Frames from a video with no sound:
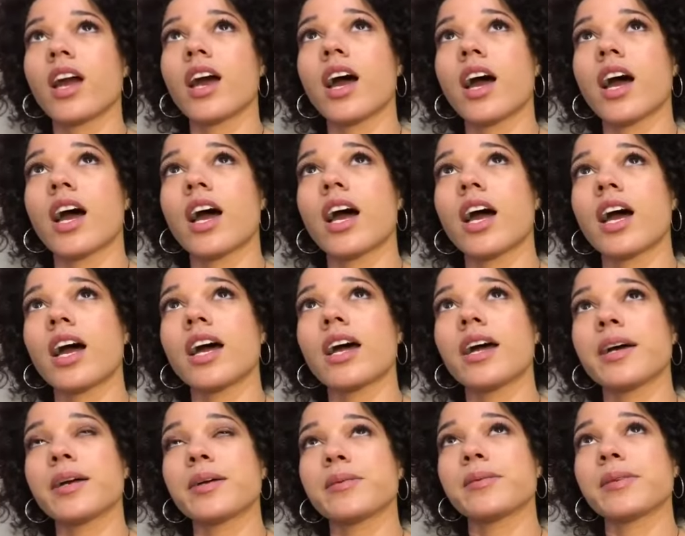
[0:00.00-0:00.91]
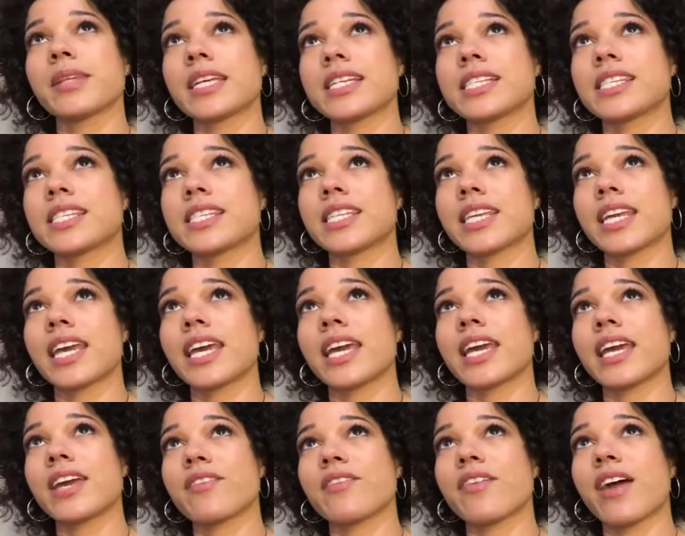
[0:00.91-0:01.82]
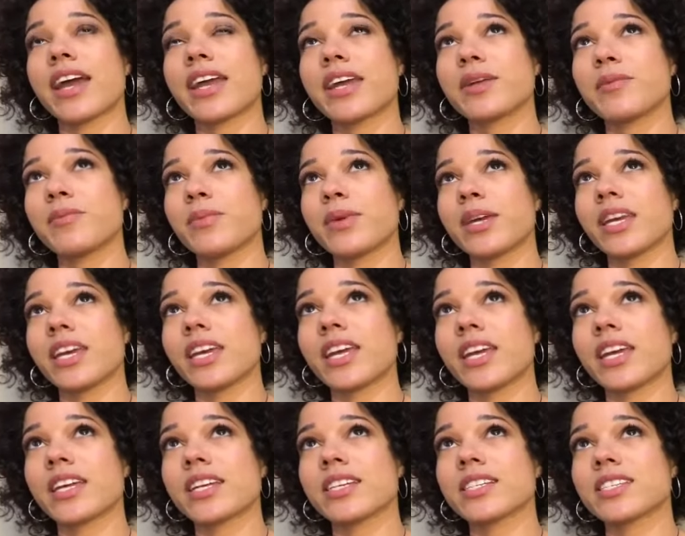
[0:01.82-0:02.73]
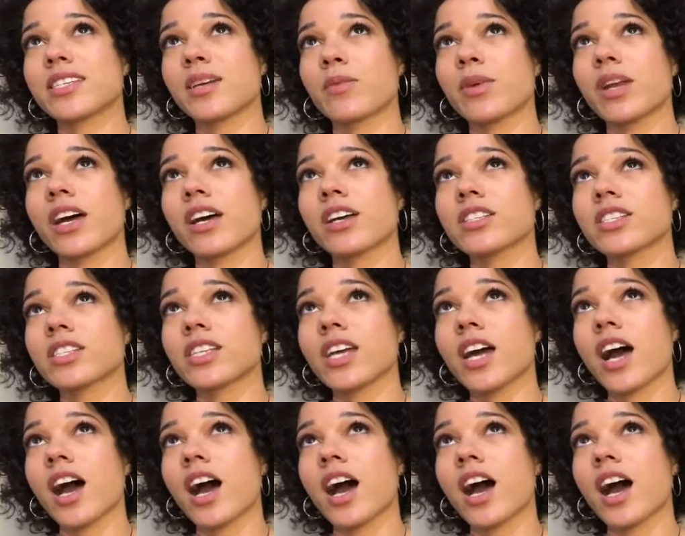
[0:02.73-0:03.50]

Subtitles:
Let's see, if I could be someone else,